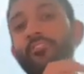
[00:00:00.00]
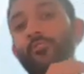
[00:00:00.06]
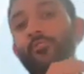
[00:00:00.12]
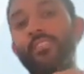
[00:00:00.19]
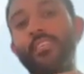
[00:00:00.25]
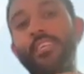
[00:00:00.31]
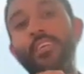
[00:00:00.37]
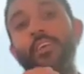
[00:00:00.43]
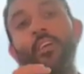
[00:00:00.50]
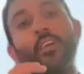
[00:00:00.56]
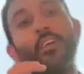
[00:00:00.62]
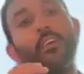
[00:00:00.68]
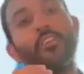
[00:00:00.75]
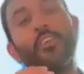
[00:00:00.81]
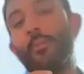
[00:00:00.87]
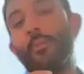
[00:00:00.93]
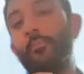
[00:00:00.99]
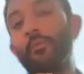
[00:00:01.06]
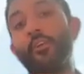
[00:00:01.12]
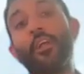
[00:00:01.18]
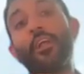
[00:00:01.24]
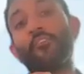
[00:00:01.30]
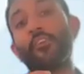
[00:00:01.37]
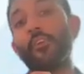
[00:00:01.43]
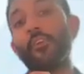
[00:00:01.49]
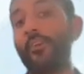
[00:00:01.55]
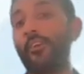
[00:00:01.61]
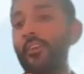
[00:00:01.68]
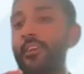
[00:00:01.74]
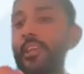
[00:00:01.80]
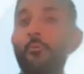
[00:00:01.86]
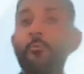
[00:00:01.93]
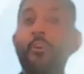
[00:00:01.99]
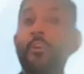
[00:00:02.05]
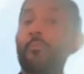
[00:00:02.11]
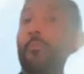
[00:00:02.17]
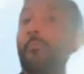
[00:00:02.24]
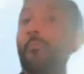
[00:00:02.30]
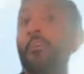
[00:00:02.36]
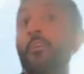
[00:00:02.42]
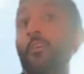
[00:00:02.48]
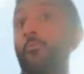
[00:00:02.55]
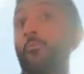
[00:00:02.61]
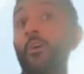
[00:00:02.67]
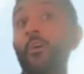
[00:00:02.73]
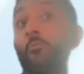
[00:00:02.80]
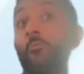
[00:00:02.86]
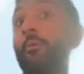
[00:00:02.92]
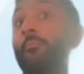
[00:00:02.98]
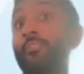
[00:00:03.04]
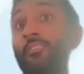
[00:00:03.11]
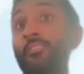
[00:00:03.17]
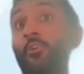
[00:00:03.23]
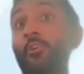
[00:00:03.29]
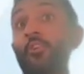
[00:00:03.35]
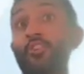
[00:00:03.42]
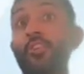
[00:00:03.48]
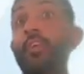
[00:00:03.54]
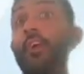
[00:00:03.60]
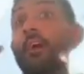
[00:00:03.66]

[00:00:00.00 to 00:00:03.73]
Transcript: So seeing, maybe your African-American network and maybe a women's ERG